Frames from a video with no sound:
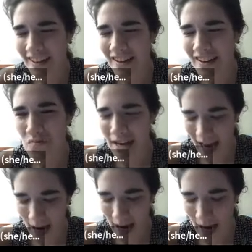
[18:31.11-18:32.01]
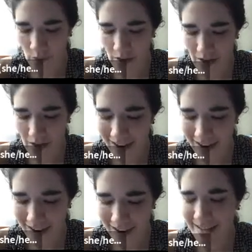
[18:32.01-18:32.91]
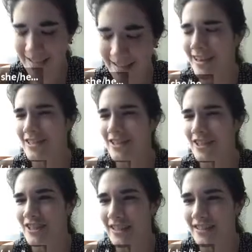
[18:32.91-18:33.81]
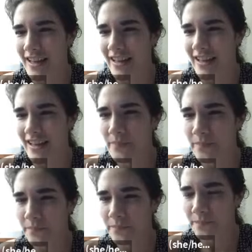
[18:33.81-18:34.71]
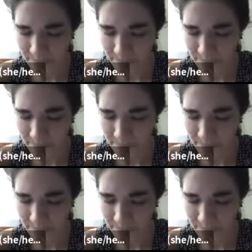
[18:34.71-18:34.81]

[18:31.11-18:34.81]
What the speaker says: of what happens when a knot is n-shake slice.